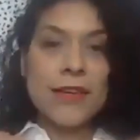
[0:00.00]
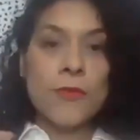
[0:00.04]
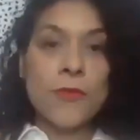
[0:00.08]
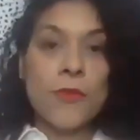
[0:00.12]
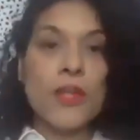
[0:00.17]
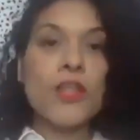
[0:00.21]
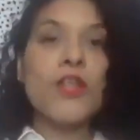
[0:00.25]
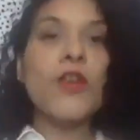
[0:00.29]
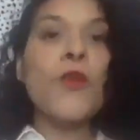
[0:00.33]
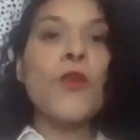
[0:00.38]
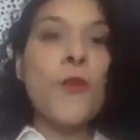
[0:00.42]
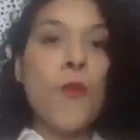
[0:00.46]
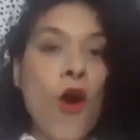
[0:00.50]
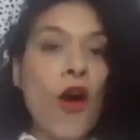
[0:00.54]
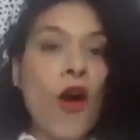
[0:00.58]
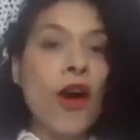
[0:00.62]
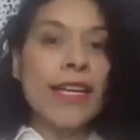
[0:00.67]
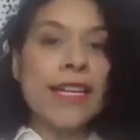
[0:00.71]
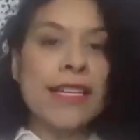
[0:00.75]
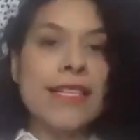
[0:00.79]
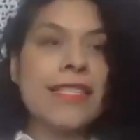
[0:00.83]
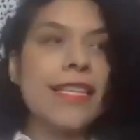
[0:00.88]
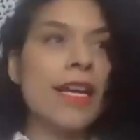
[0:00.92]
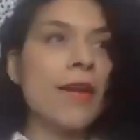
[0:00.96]
When you're
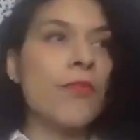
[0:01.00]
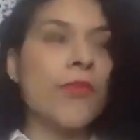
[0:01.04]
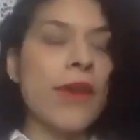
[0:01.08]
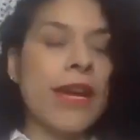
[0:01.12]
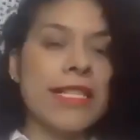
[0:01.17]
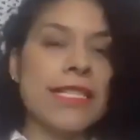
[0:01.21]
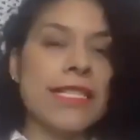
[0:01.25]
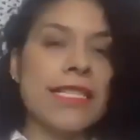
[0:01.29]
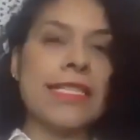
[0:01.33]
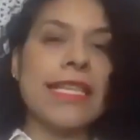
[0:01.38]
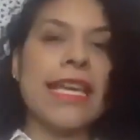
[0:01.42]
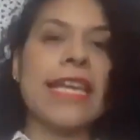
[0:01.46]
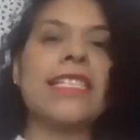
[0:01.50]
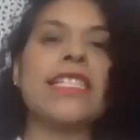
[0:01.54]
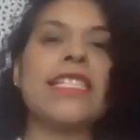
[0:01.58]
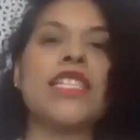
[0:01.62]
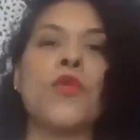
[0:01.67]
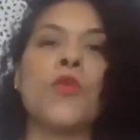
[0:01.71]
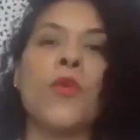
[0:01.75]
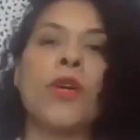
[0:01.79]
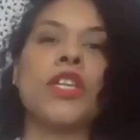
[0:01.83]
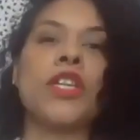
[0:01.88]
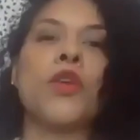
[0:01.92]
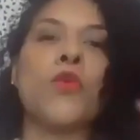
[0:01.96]
walking to a
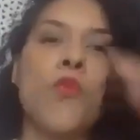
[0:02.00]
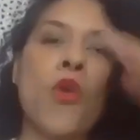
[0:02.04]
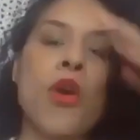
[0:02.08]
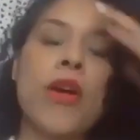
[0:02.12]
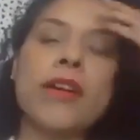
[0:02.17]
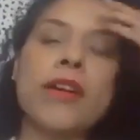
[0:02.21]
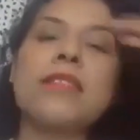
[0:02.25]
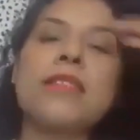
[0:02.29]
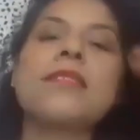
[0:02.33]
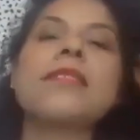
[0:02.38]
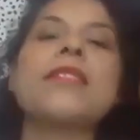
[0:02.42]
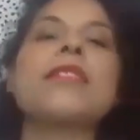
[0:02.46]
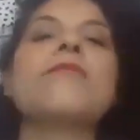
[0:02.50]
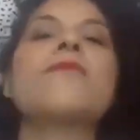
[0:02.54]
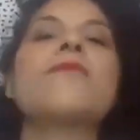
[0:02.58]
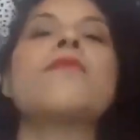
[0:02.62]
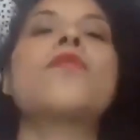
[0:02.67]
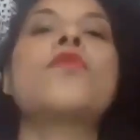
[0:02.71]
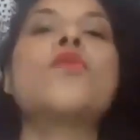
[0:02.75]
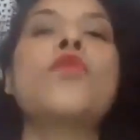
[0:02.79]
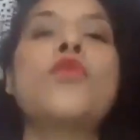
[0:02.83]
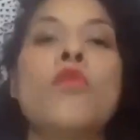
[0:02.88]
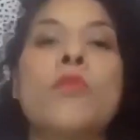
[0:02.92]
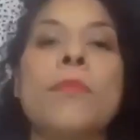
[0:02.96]
presentation, when you're walking to a
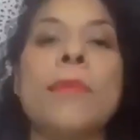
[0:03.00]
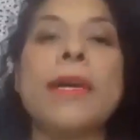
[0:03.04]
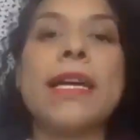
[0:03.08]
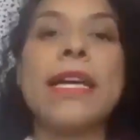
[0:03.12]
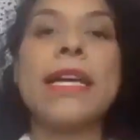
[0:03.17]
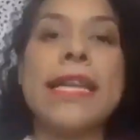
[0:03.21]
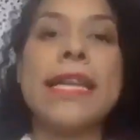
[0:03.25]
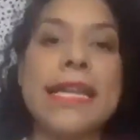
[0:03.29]
room,